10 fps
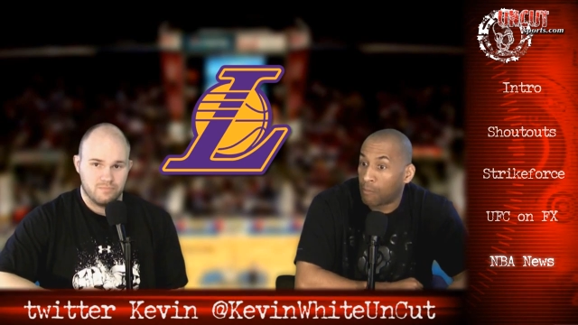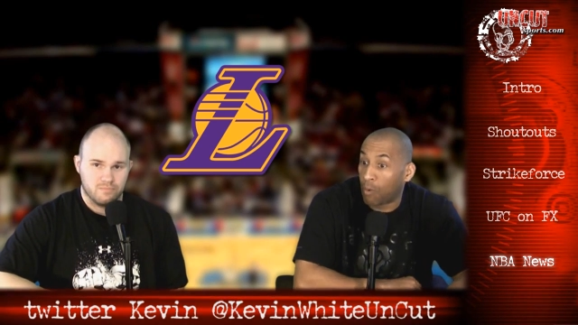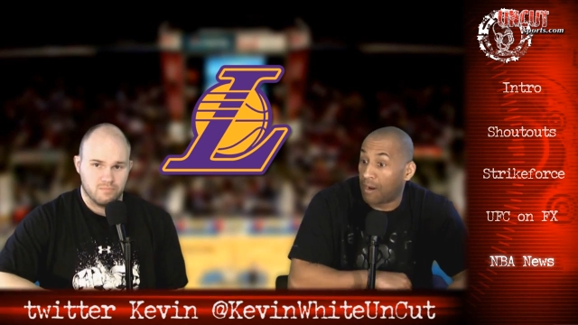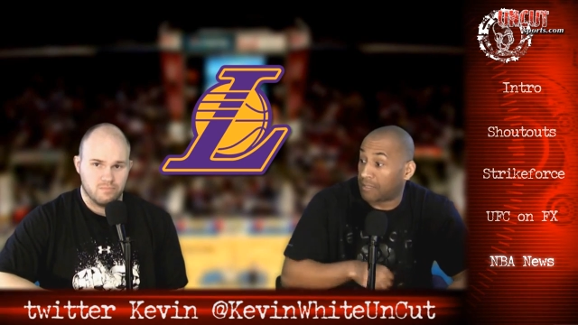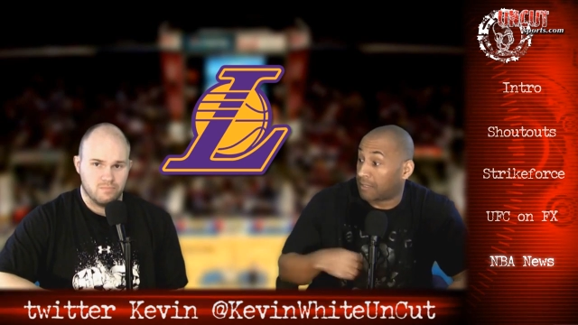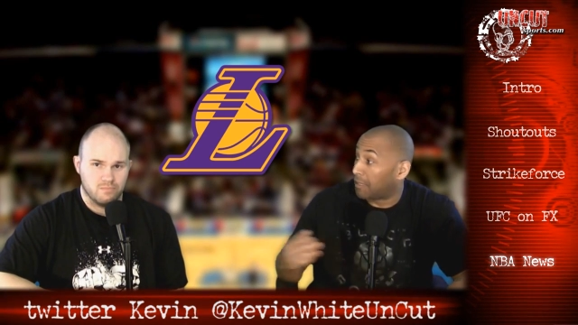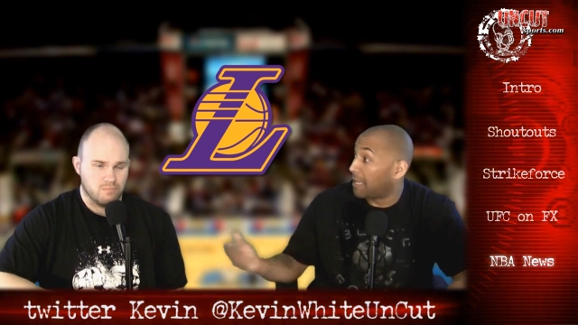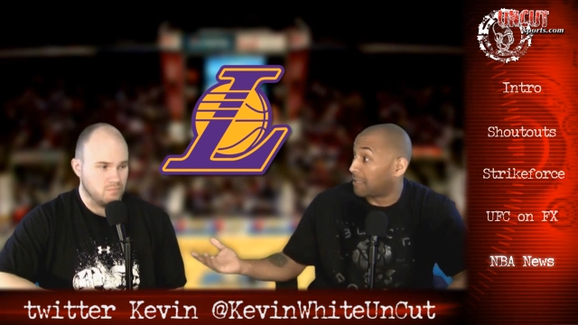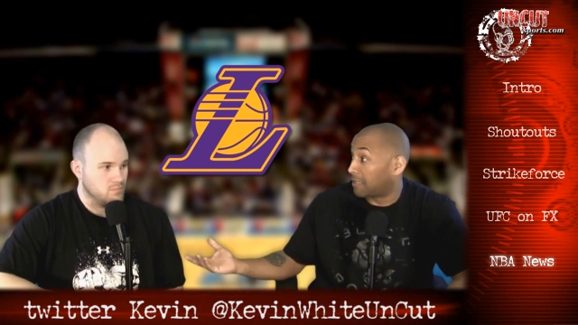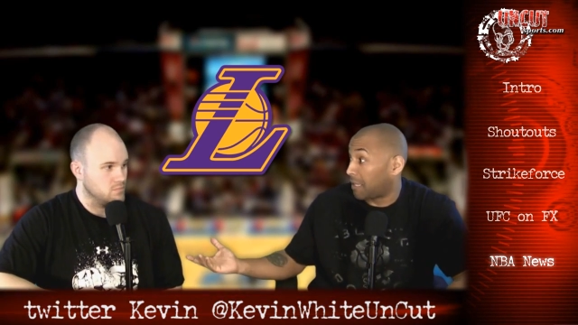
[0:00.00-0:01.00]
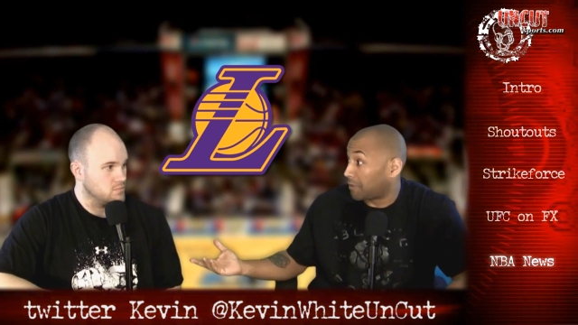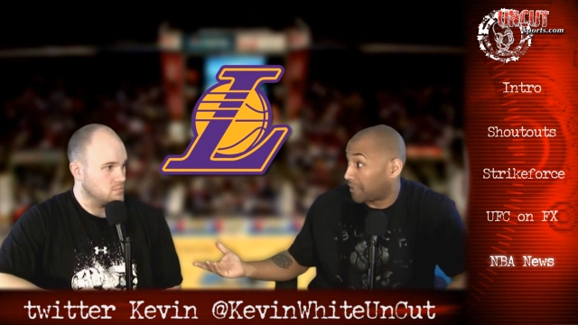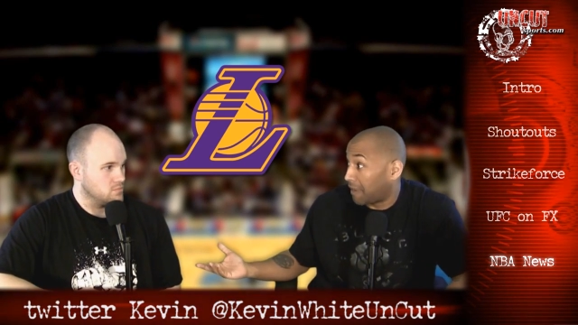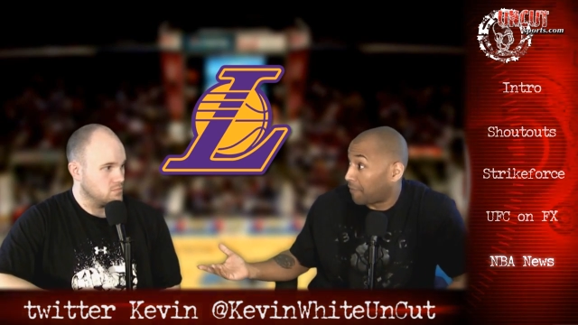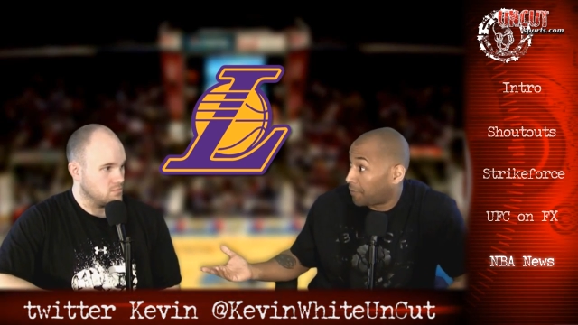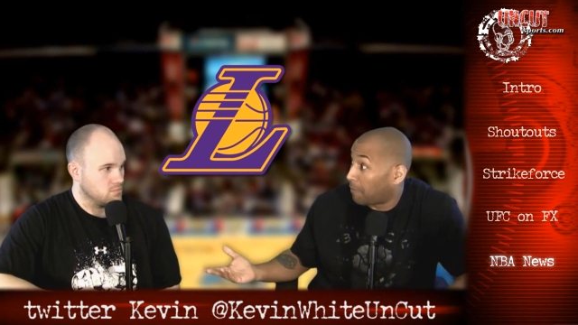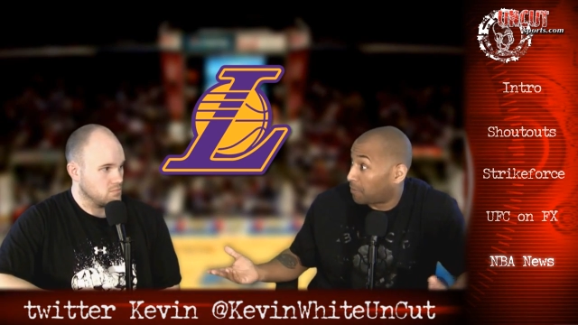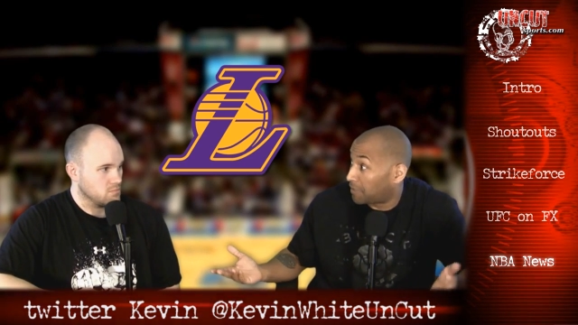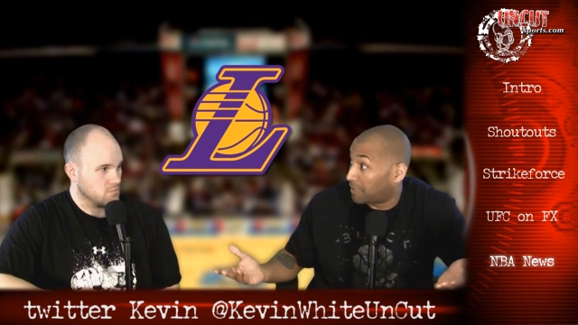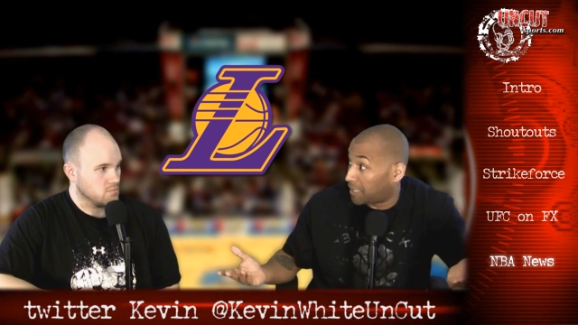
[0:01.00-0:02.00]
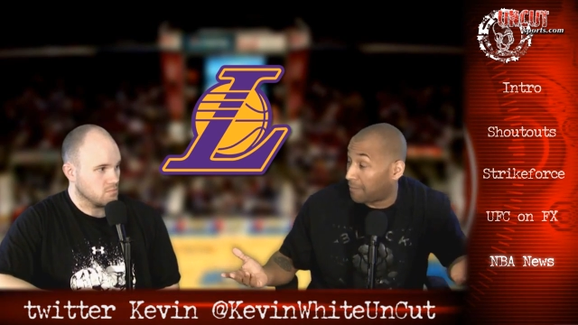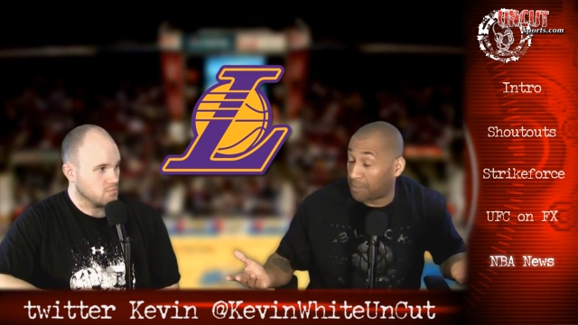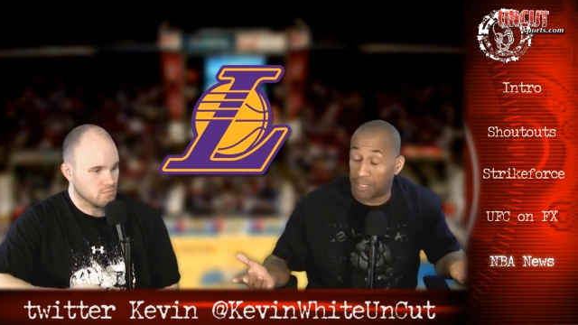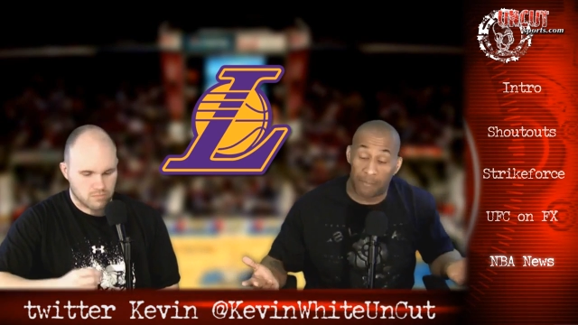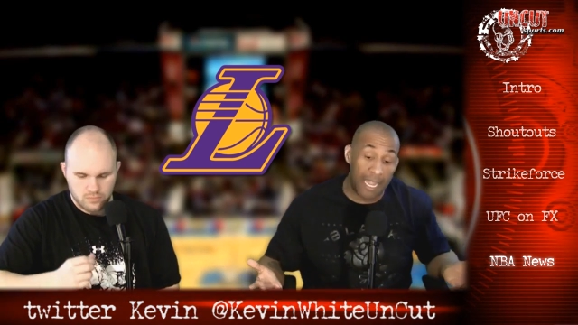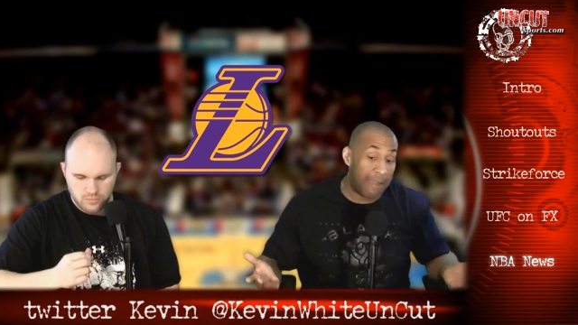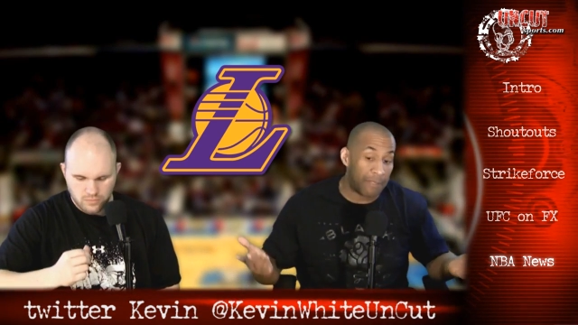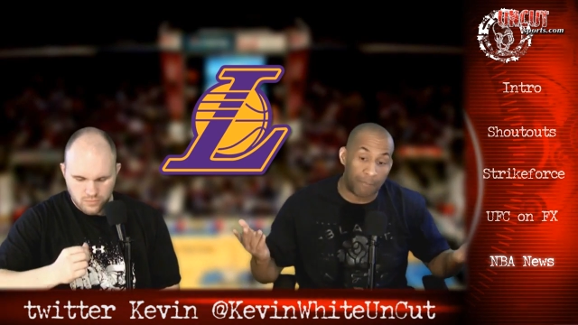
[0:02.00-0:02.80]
Speaker 1: Whereas the Celtics have their numbers in championship games,